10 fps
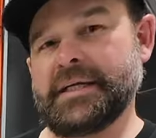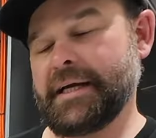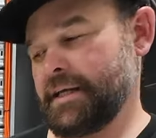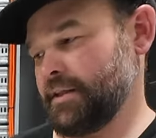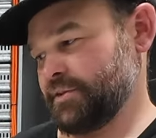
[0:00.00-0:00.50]

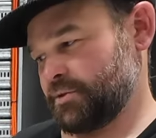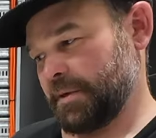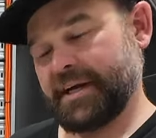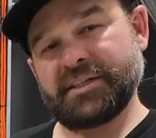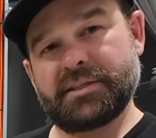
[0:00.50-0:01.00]
any of the
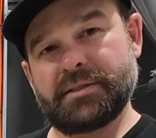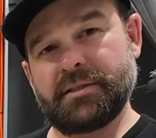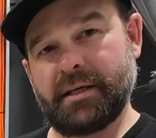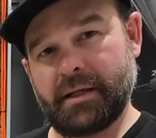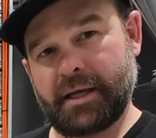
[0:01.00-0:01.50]
space
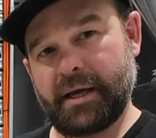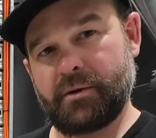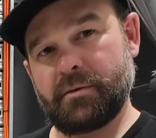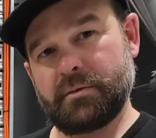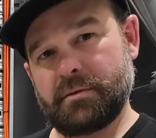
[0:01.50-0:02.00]
in the
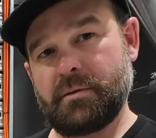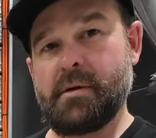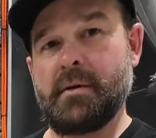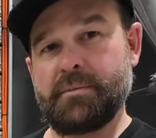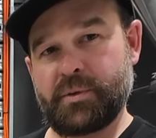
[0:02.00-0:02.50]
kettle
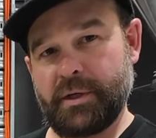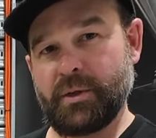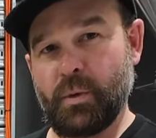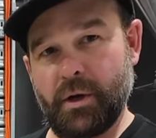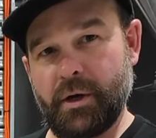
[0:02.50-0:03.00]
between
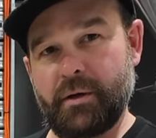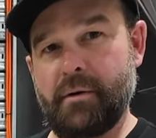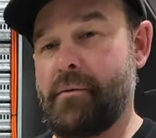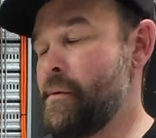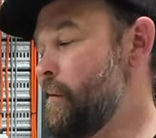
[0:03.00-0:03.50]
the wort
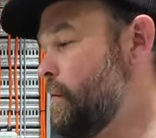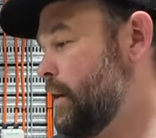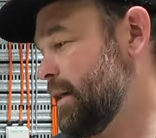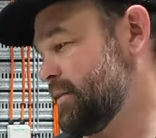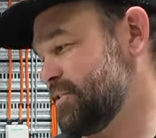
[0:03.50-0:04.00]

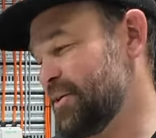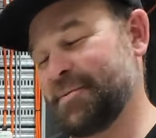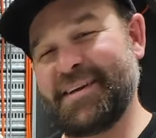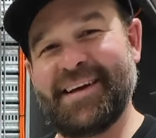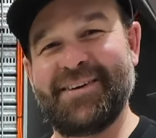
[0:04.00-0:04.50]
and the top
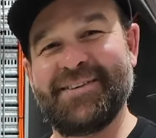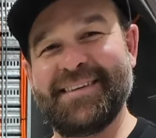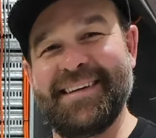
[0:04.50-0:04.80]
of the kettle.